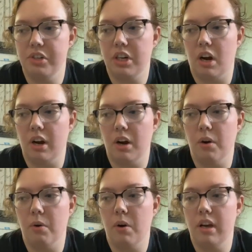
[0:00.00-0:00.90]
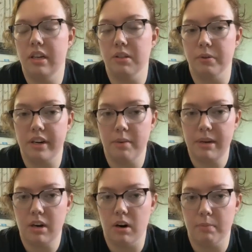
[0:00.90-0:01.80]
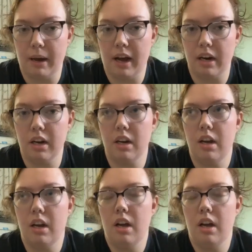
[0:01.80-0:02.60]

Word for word: Chicago, it's only going to be in hardback.